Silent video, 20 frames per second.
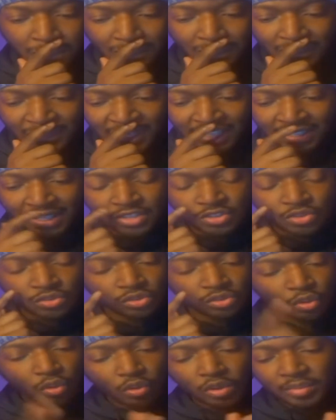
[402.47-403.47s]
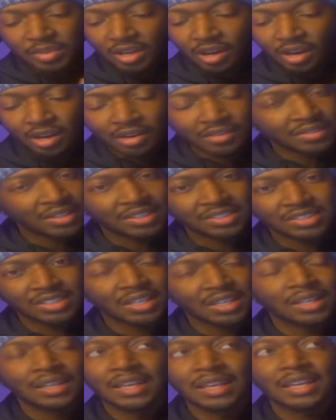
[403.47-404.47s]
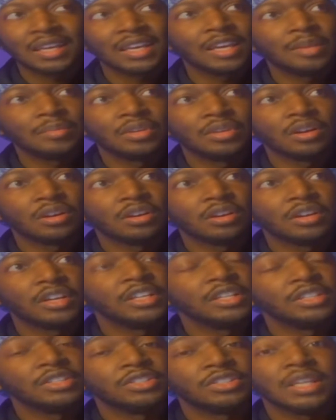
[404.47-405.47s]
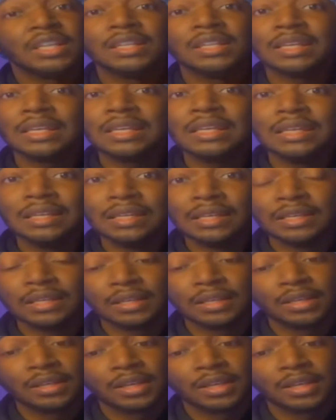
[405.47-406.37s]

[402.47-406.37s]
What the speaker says: that's throwing me off and saying it can't be her is in the ED.